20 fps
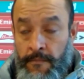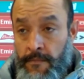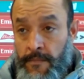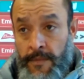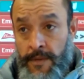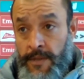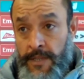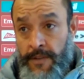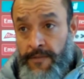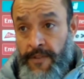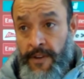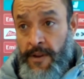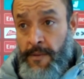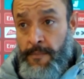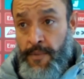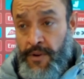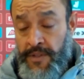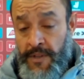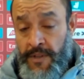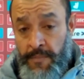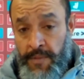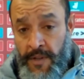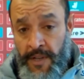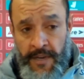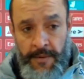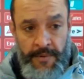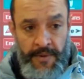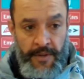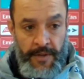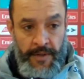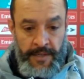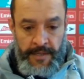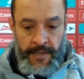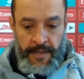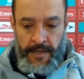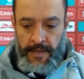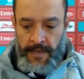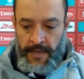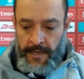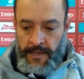He's a very important player because
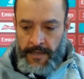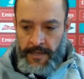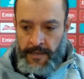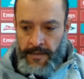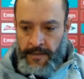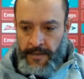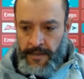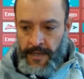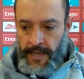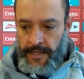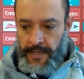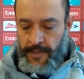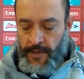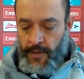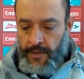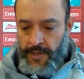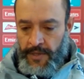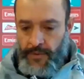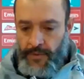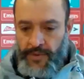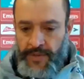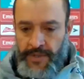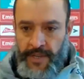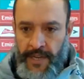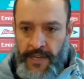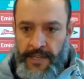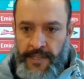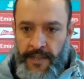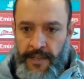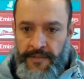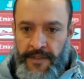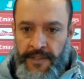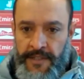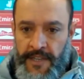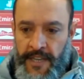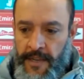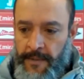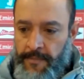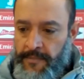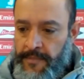he has all the routines of the
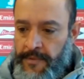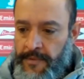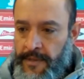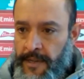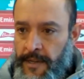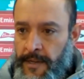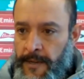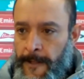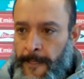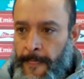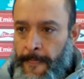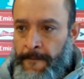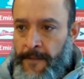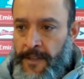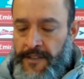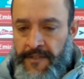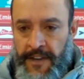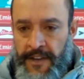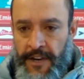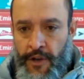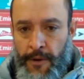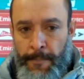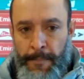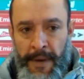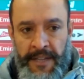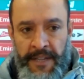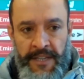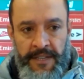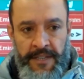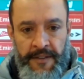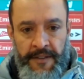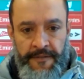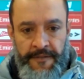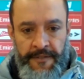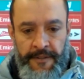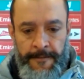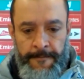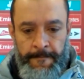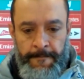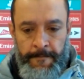team. He's very competitive
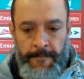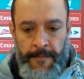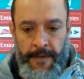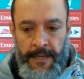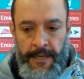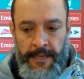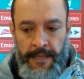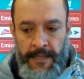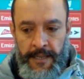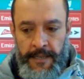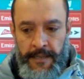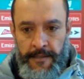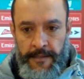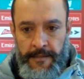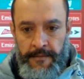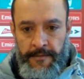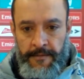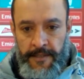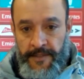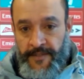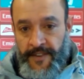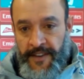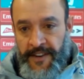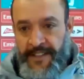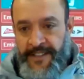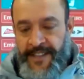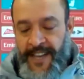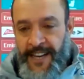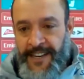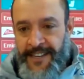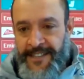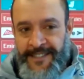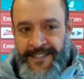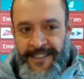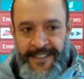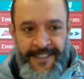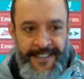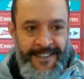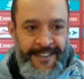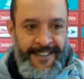and he's very
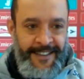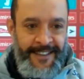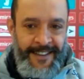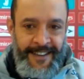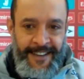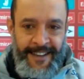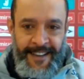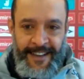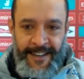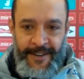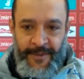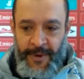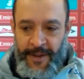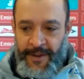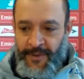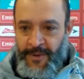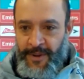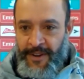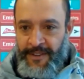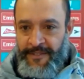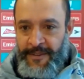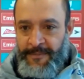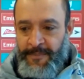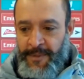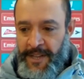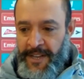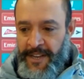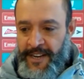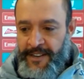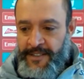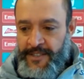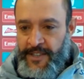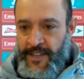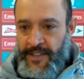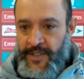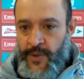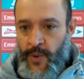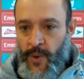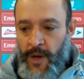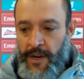talented. And when you have a player
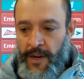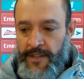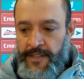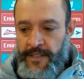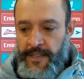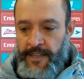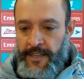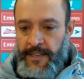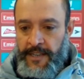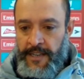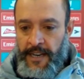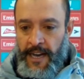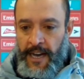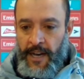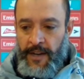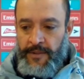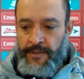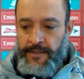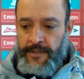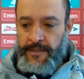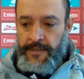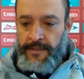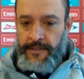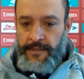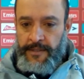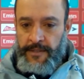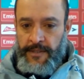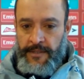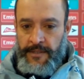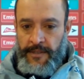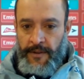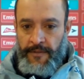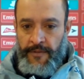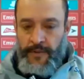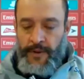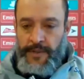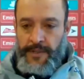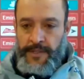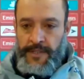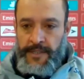such quality out, of
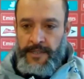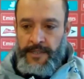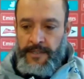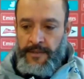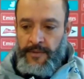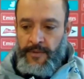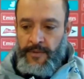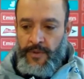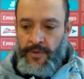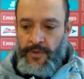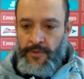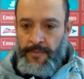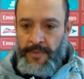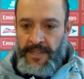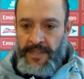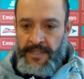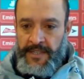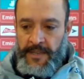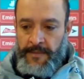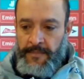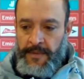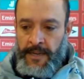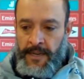course you miss him.